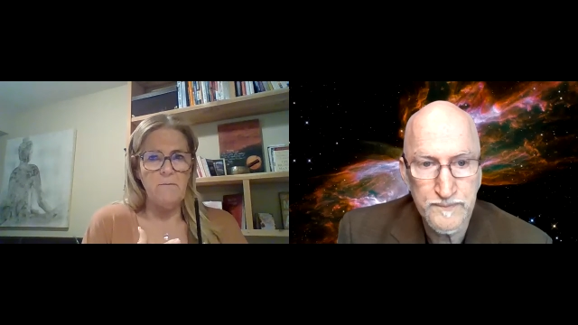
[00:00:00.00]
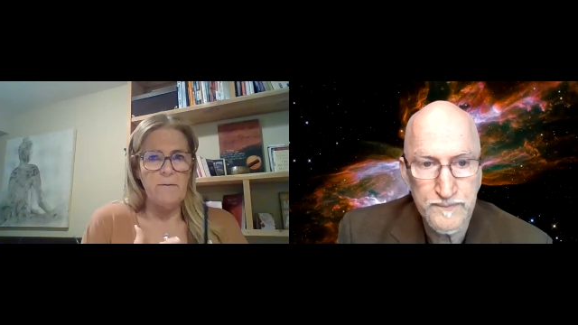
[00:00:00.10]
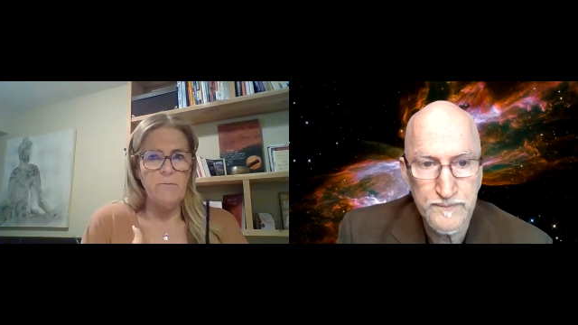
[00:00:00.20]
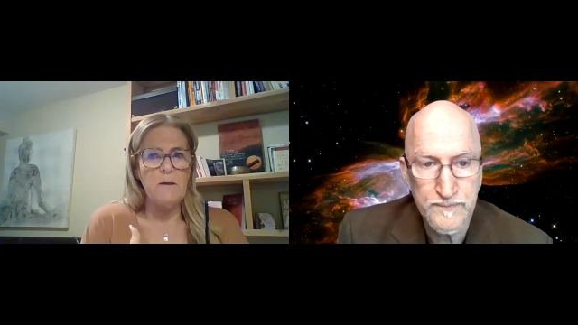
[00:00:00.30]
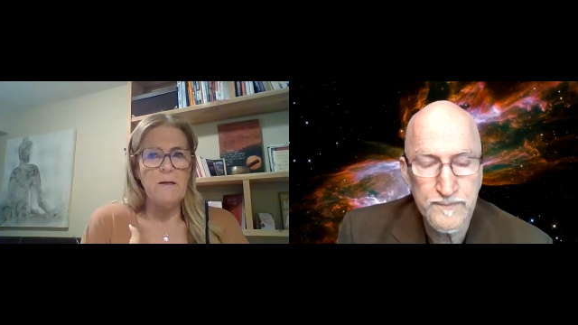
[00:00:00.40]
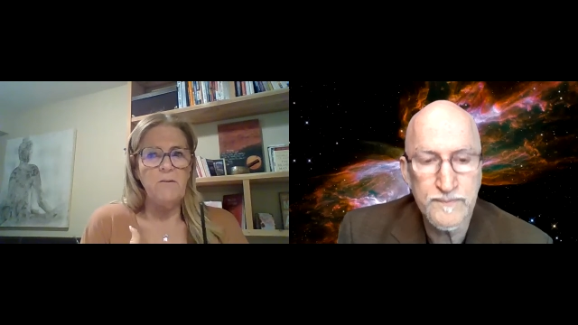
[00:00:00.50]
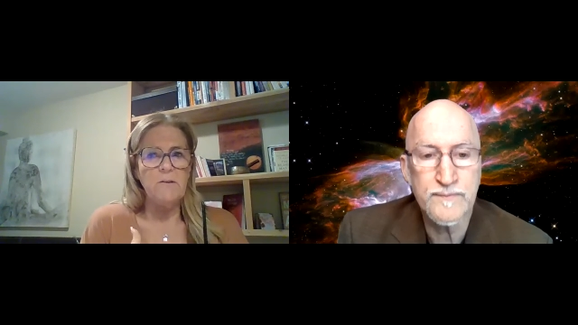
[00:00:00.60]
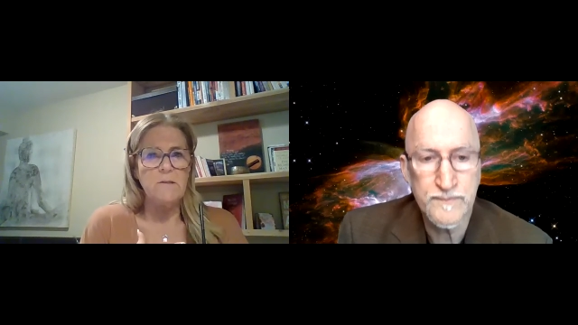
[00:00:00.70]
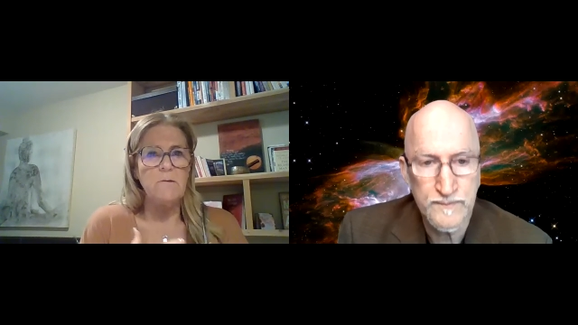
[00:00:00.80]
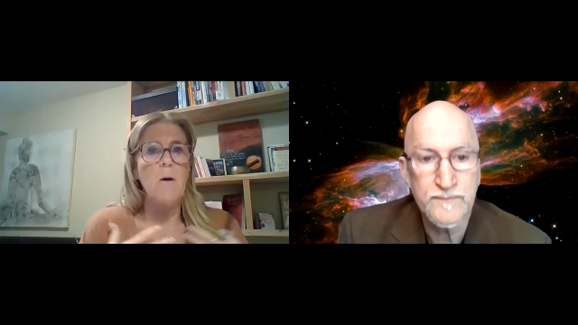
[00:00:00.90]
Speaker 1: everybody
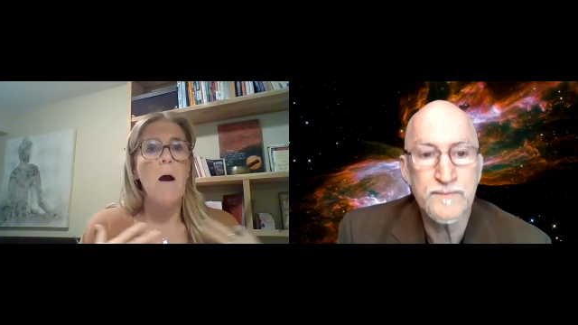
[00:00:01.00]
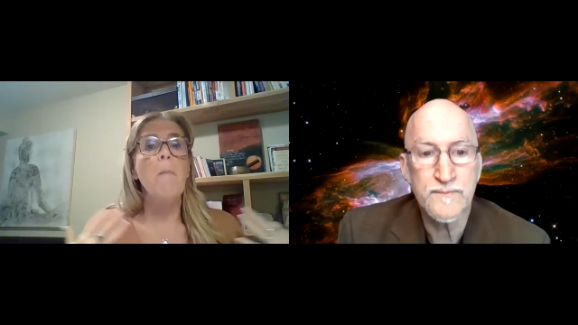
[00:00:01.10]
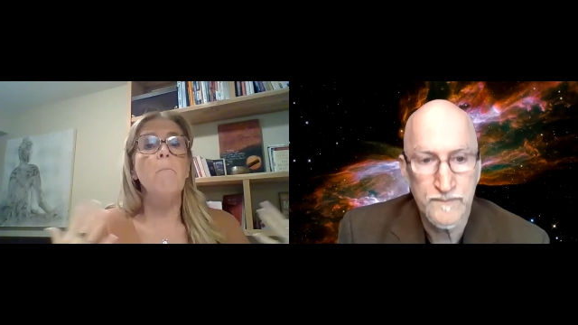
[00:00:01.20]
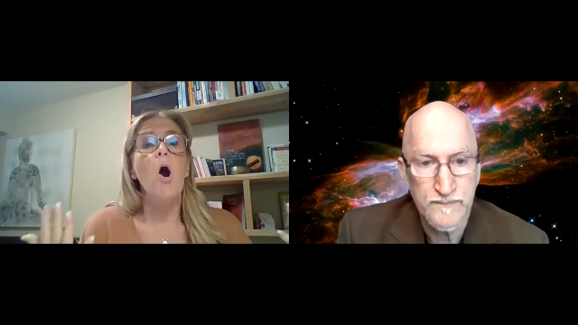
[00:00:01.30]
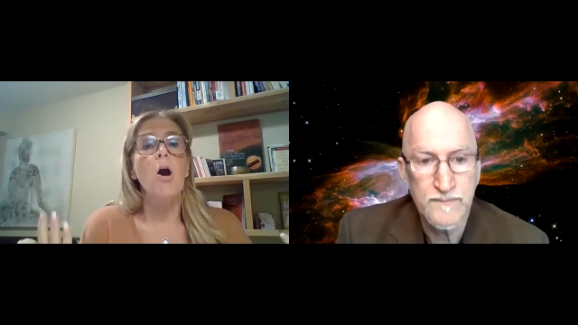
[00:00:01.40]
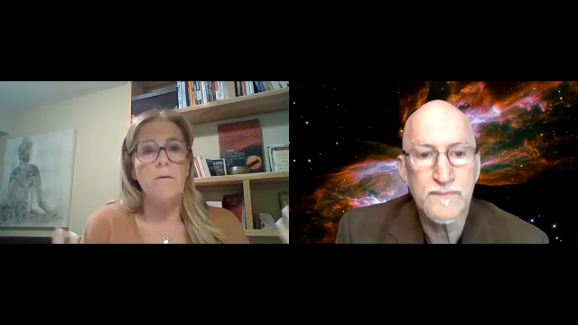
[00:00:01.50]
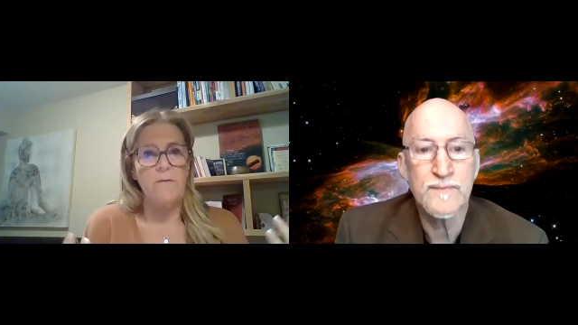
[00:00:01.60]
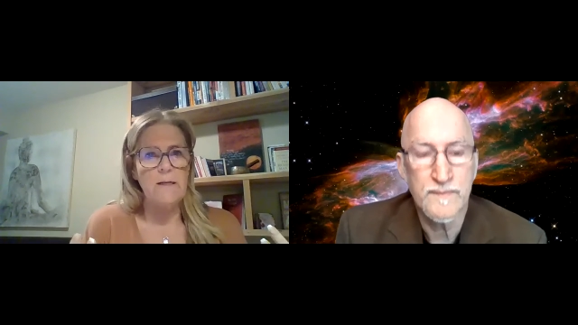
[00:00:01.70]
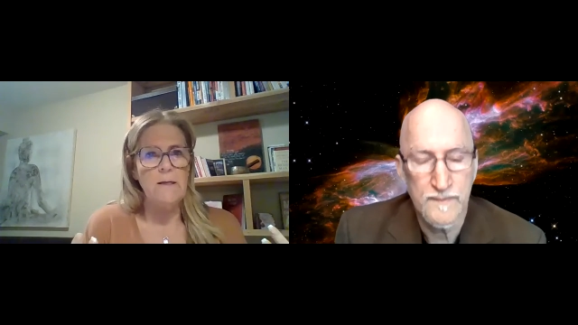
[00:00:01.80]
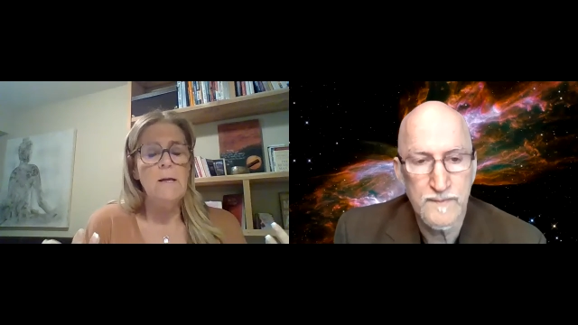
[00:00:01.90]
feels they're a part of
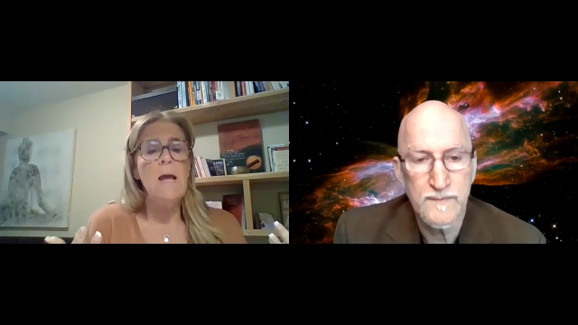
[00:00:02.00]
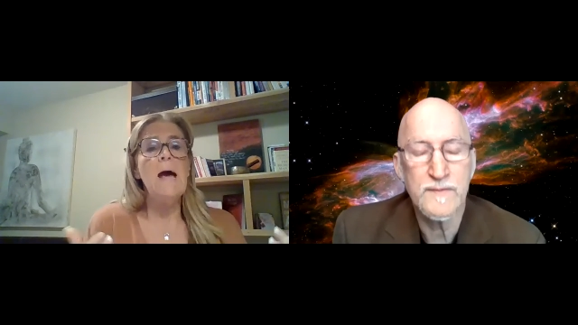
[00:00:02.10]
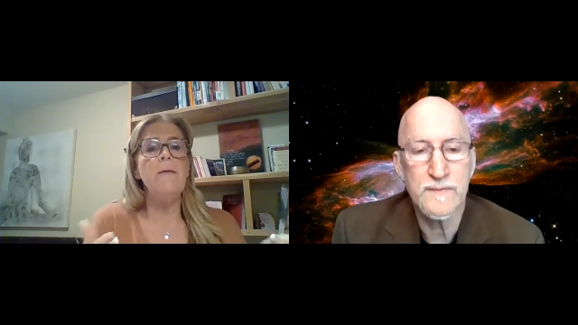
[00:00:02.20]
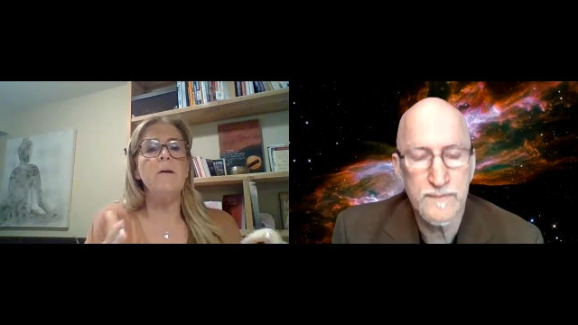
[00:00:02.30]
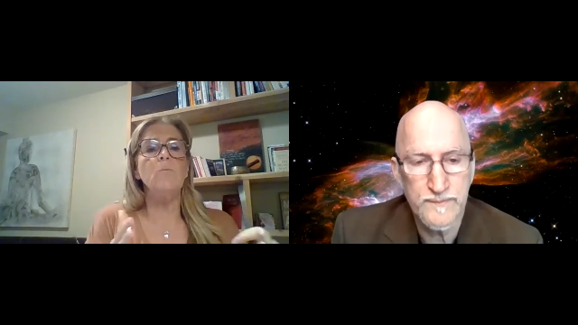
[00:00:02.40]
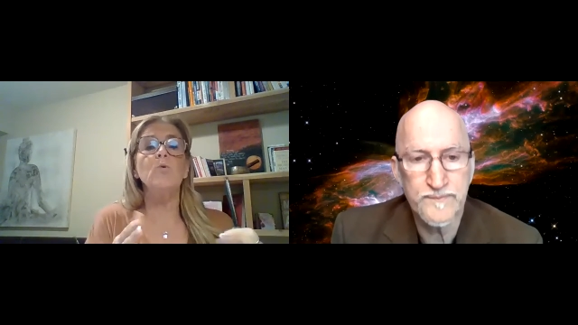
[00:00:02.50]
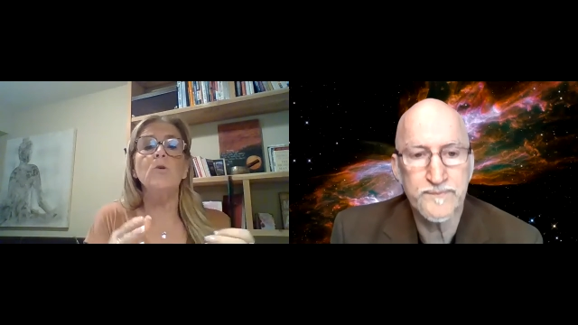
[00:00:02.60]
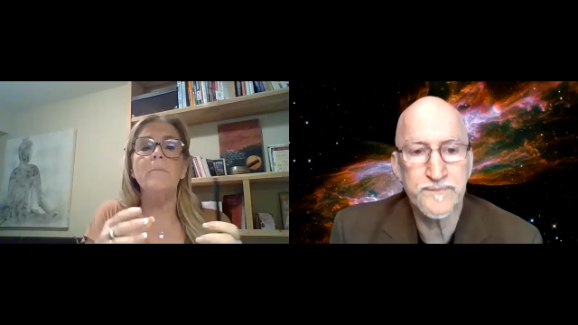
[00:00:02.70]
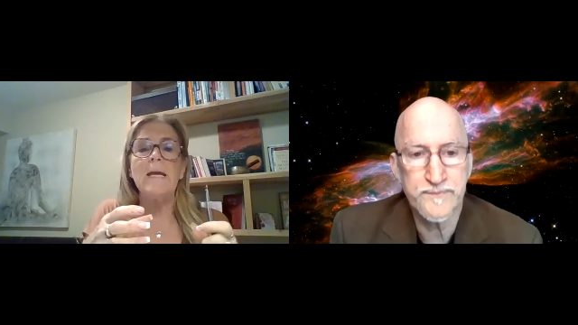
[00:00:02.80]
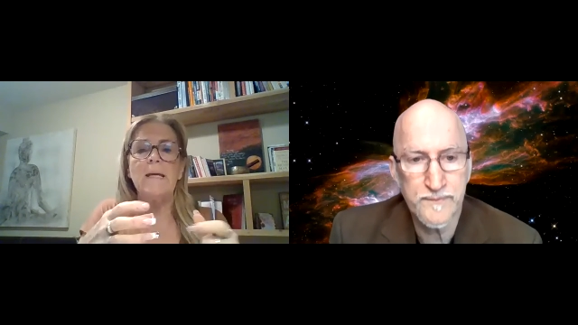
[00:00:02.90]
it. And then
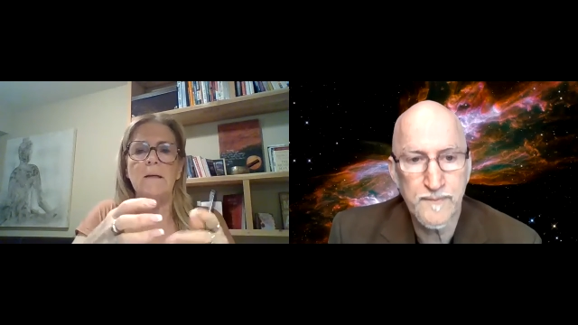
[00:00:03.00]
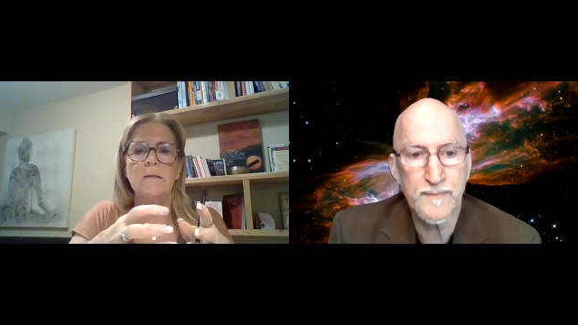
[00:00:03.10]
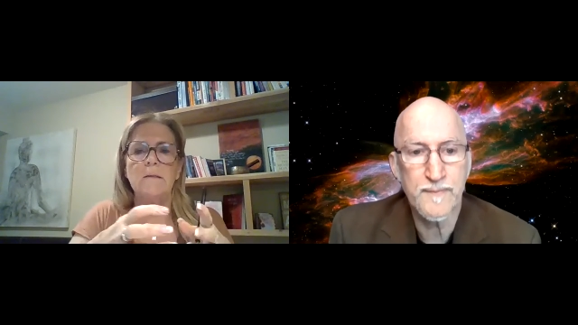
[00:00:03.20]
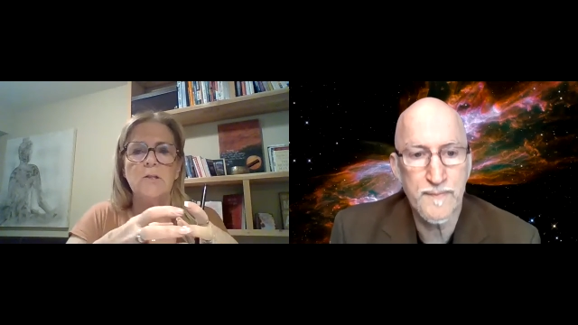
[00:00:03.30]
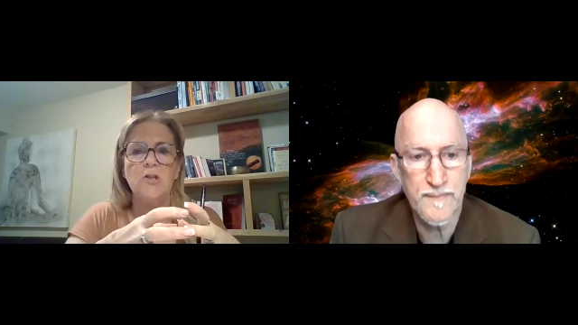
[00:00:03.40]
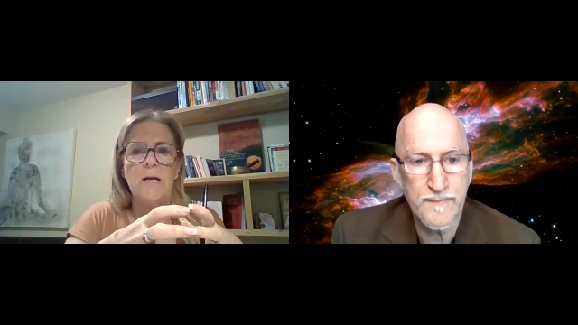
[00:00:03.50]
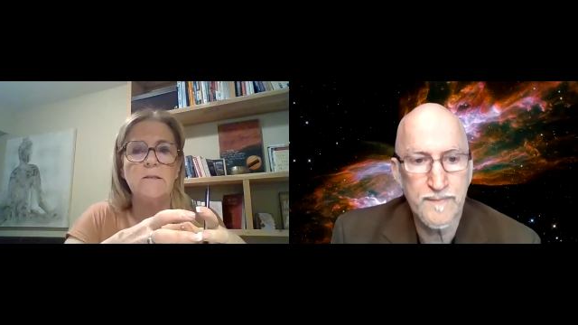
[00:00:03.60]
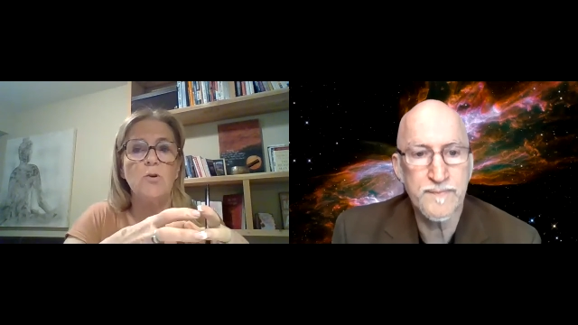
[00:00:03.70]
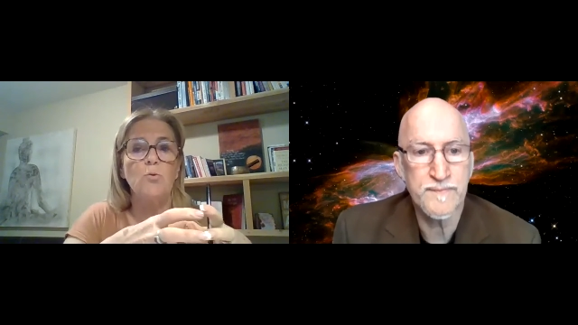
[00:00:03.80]
we're making a decision as a